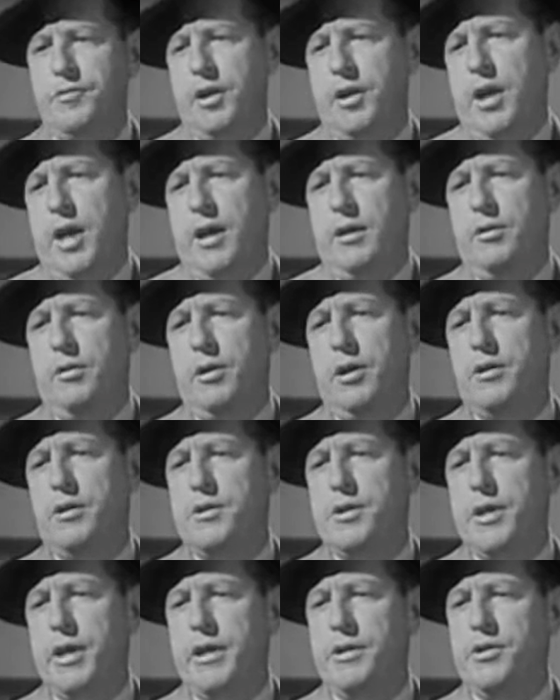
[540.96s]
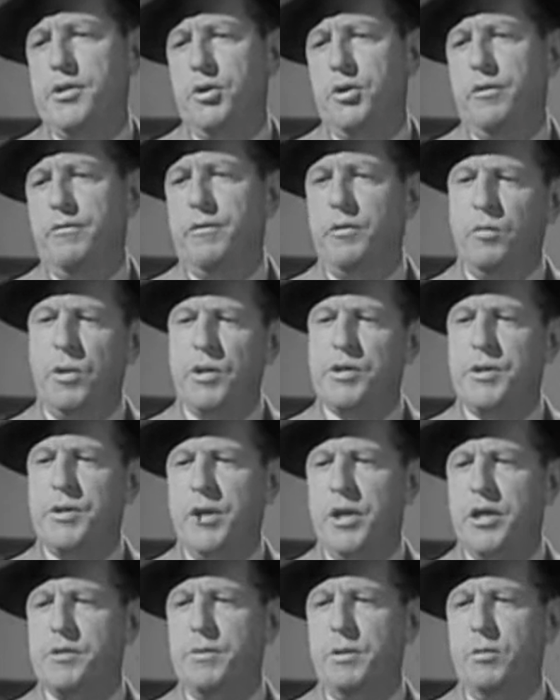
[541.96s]
Thing I don't understand, Joe, if it was
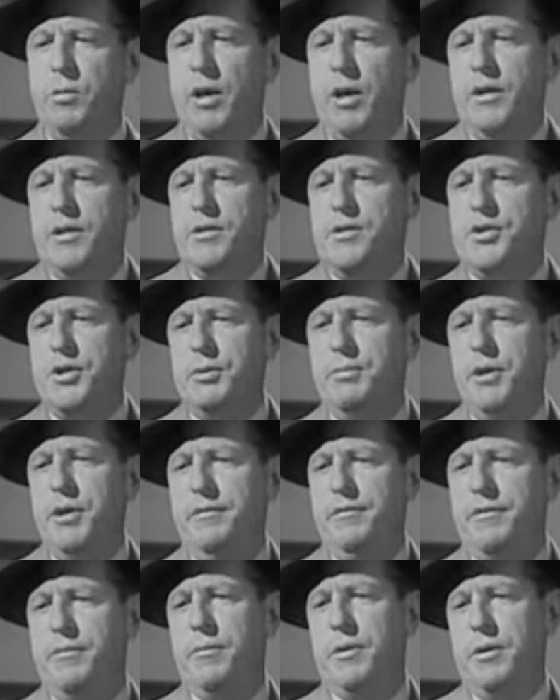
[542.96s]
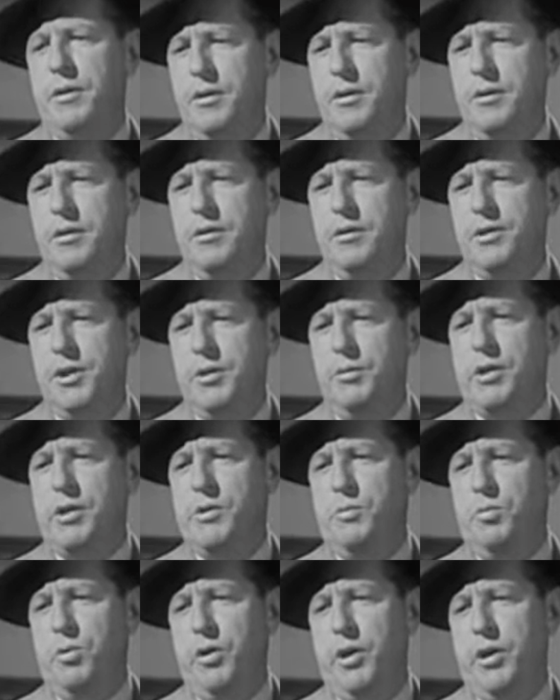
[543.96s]
her husband, why doesn't she beef him? She
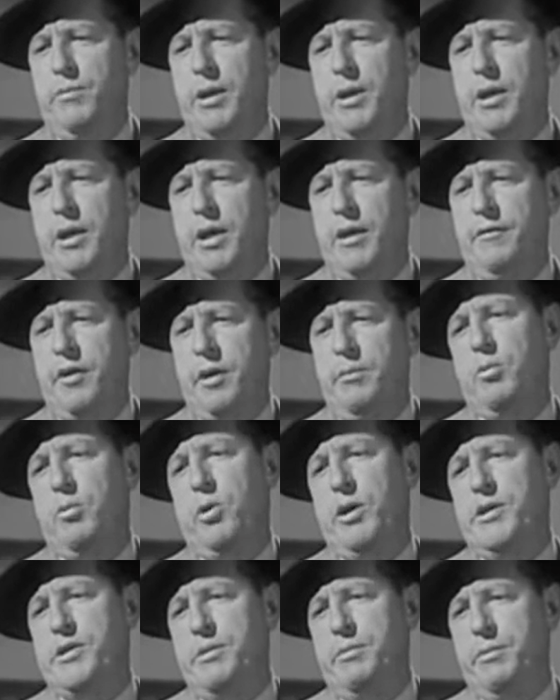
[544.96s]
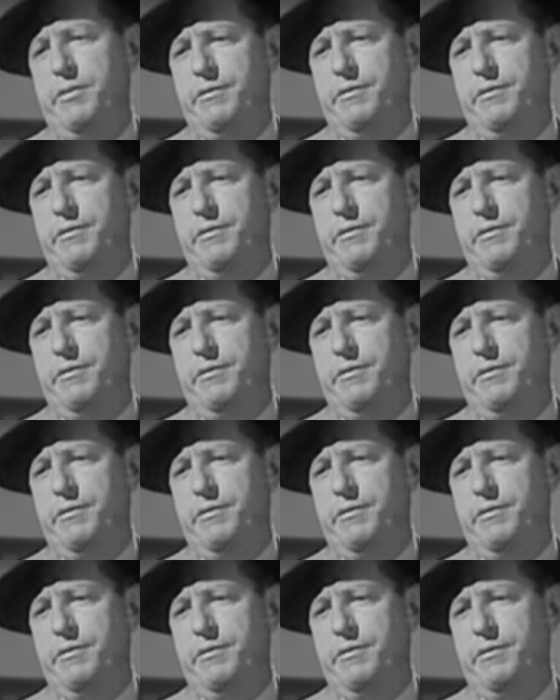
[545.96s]
wasn't worried about having him arrested